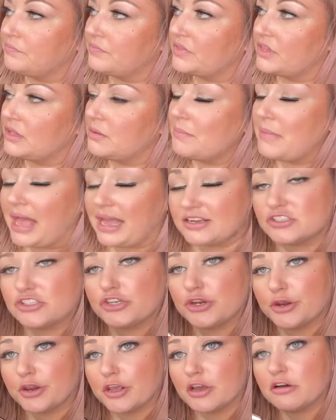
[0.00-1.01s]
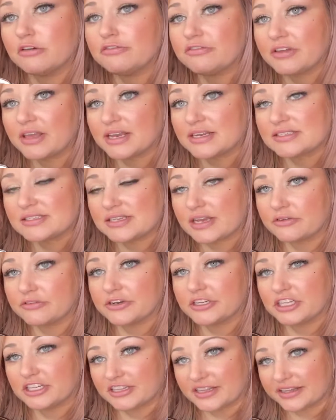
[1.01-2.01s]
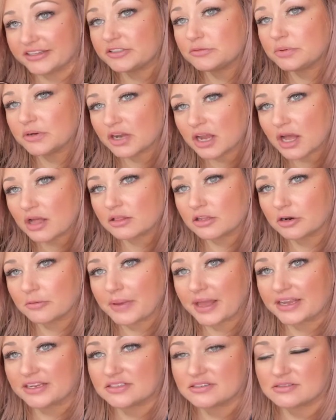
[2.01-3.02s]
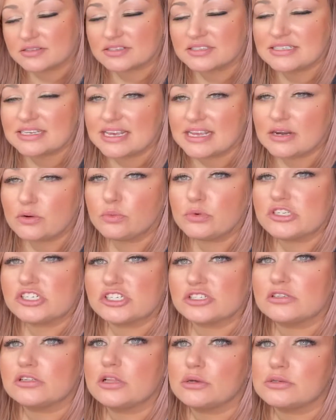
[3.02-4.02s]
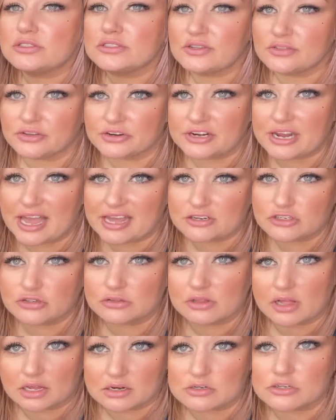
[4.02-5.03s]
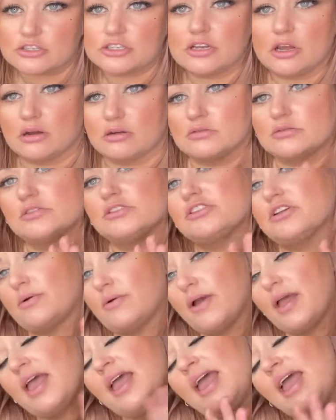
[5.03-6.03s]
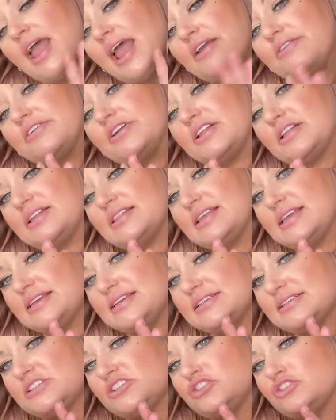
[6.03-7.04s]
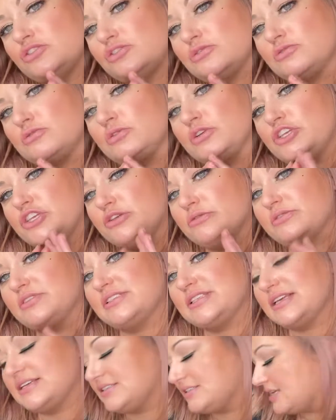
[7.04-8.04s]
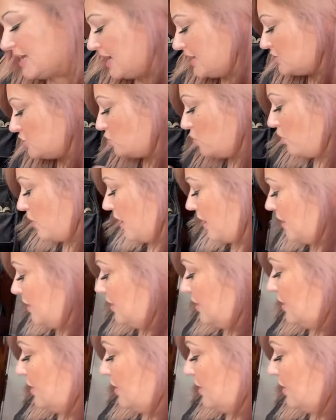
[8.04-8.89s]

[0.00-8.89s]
MAC Studio Fix, I really like to put color back into the skin, which is close to their natural undertone, so I really like to use this as well.